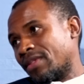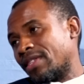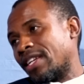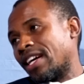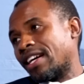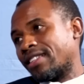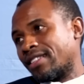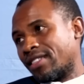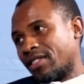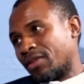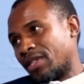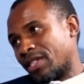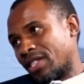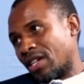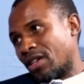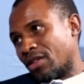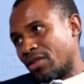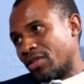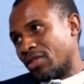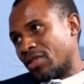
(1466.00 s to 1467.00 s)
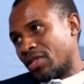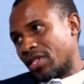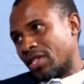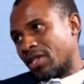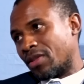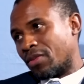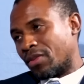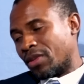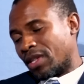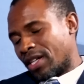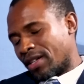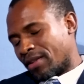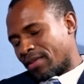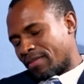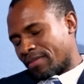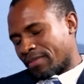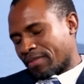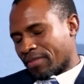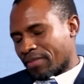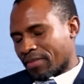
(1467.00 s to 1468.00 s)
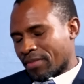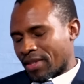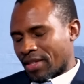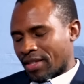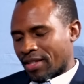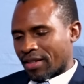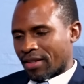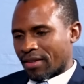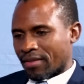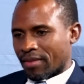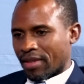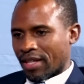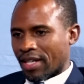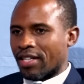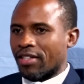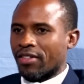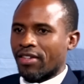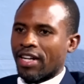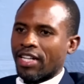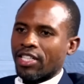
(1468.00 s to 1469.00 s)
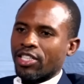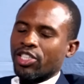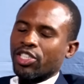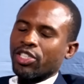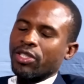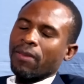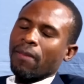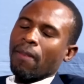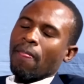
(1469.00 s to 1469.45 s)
Yeah, she was now using a crutch.